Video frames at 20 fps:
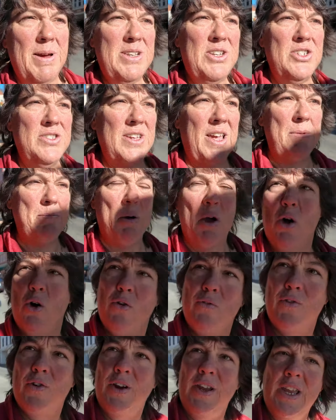much as I'm
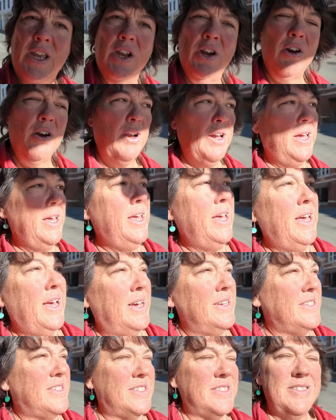over here,
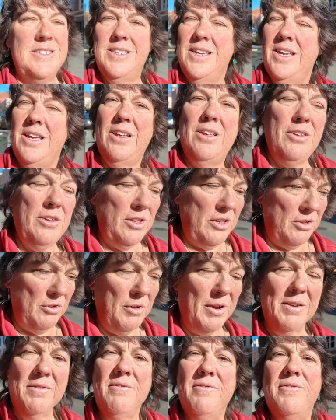still you
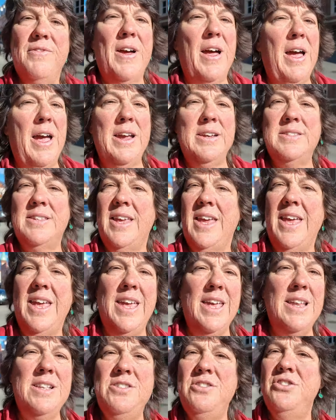can find
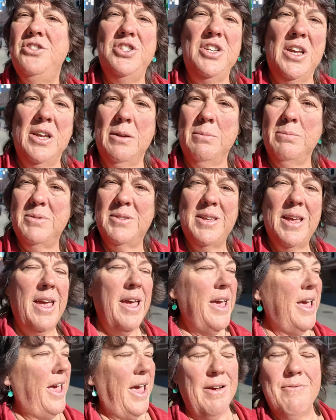hidden gems
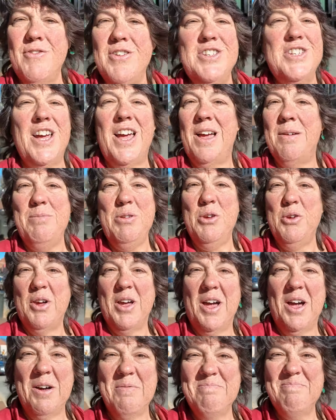every time you
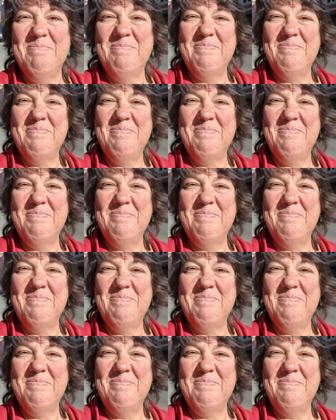come.